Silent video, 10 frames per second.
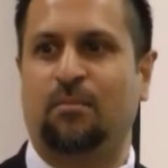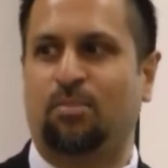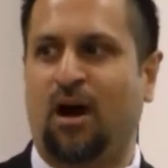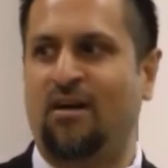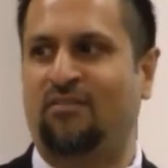
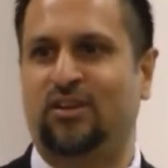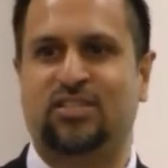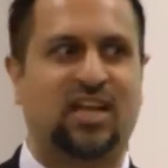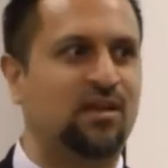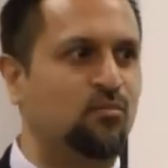
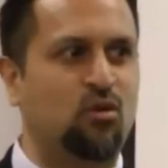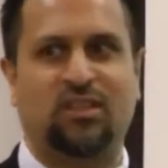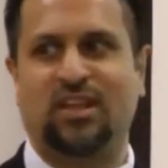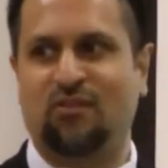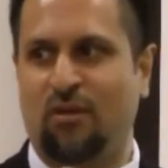impoverished any more
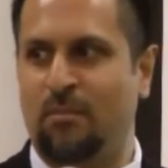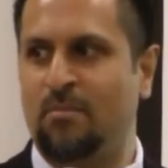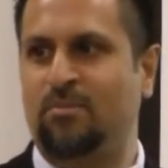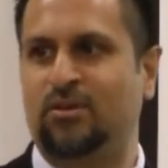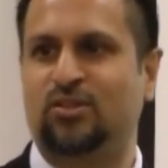than he
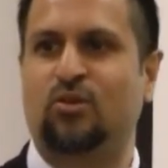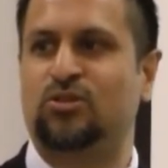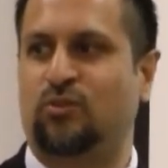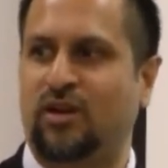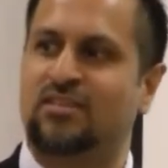remembers those
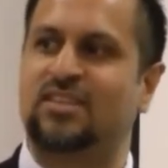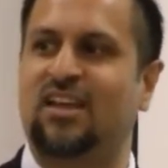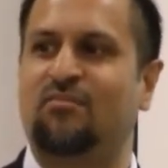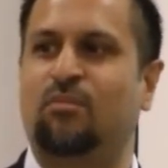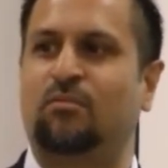who are in a state
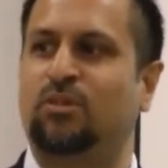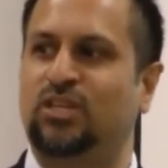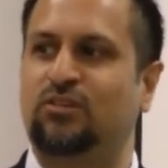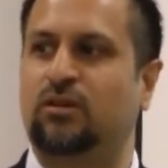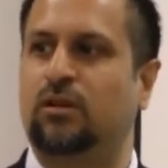of
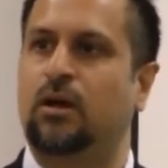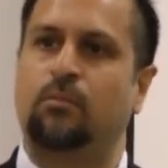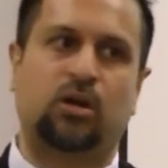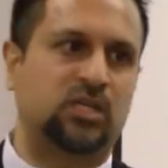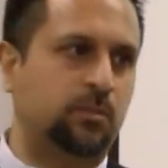material
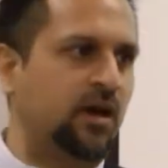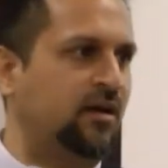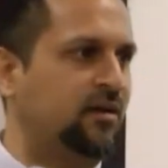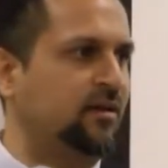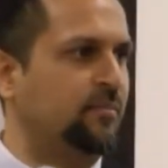
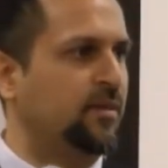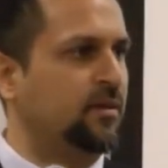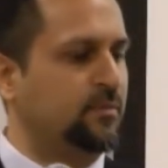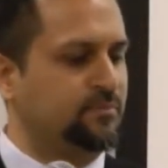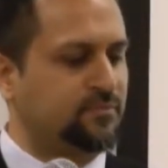prosperity.
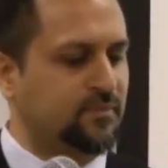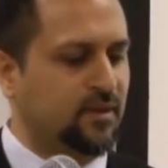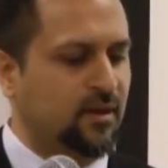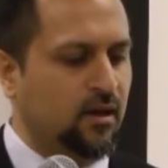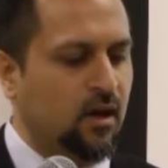
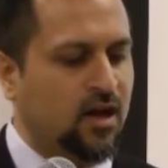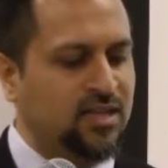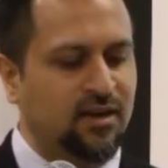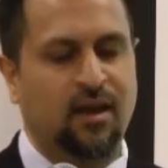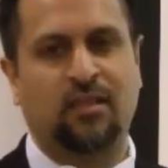On
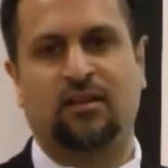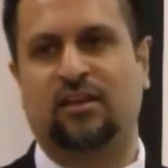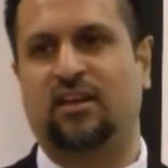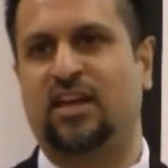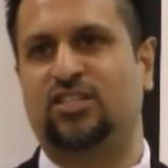yet another
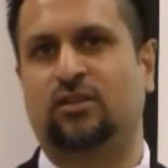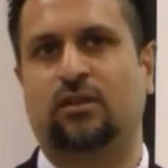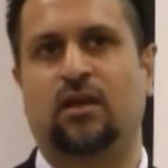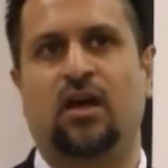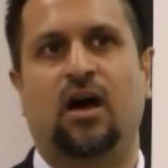occasion,
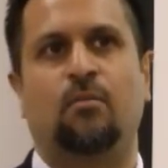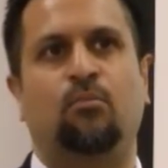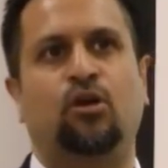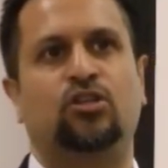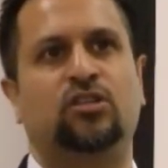a
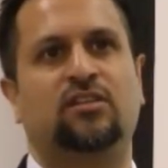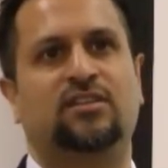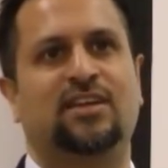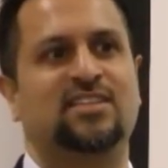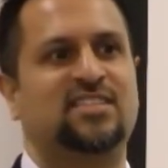merchant
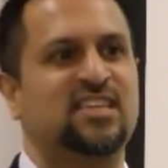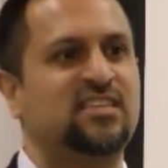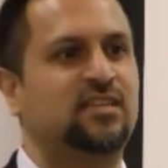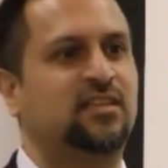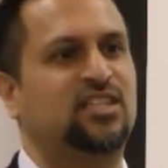
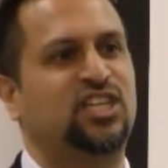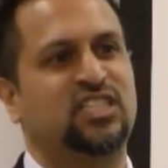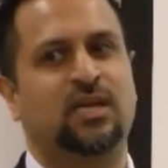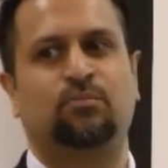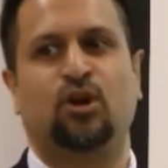insisted that she
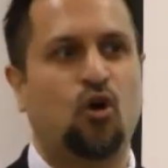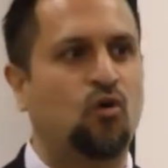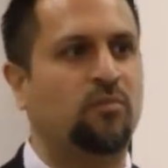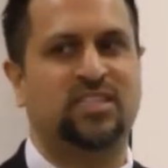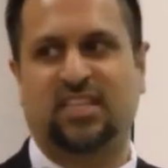accept a
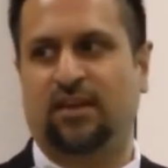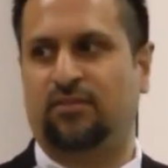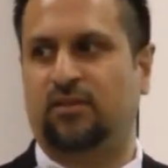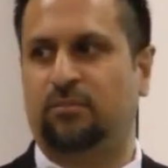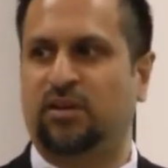home as a
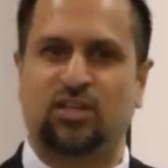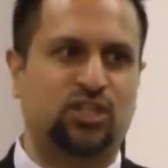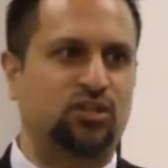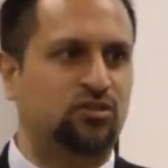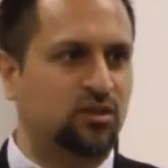gift because
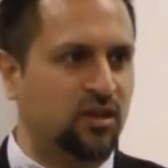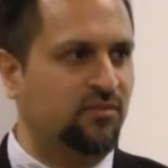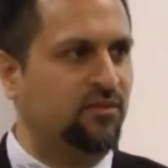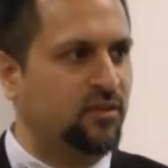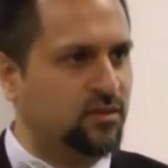she used to live
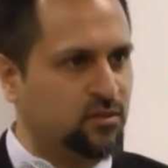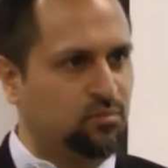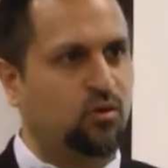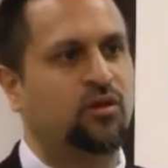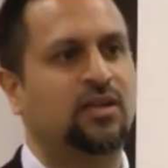in this
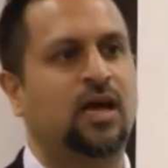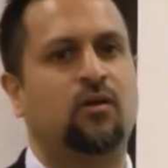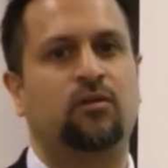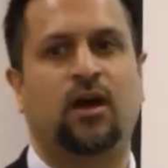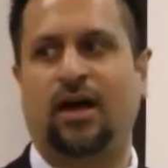broken down
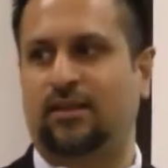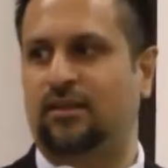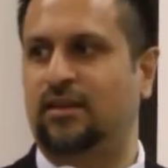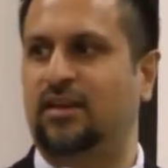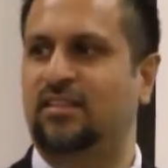hut
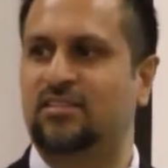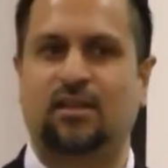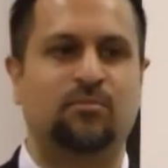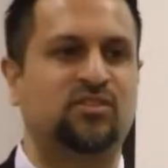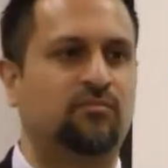in the
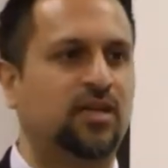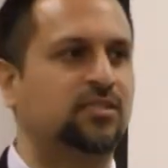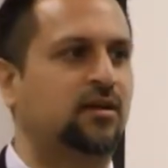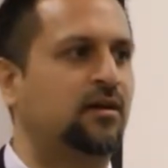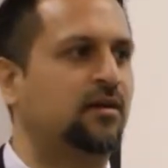slums of Basra.